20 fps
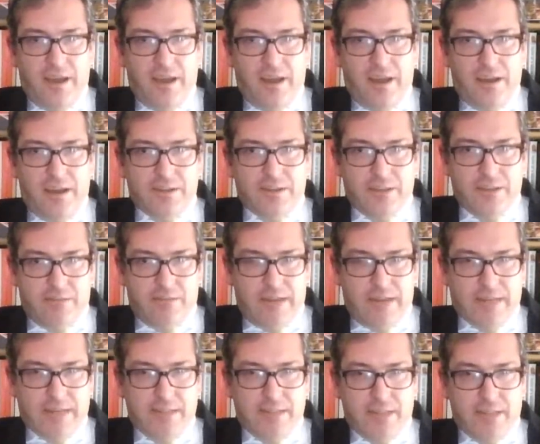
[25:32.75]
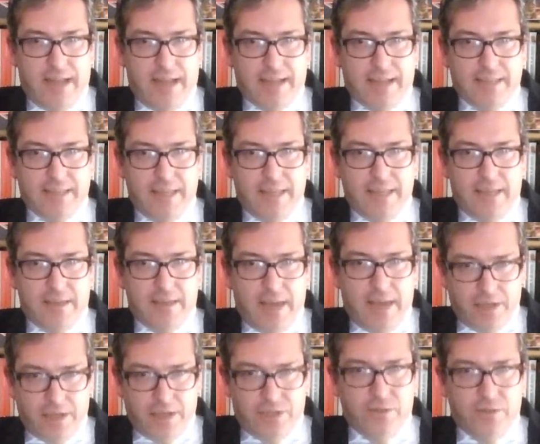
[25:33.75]
uh, directed at a
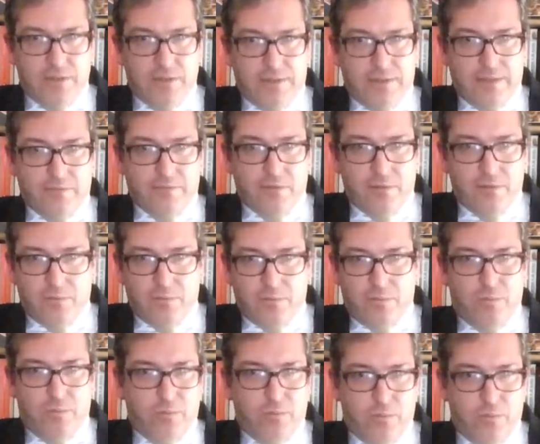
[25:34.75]
national level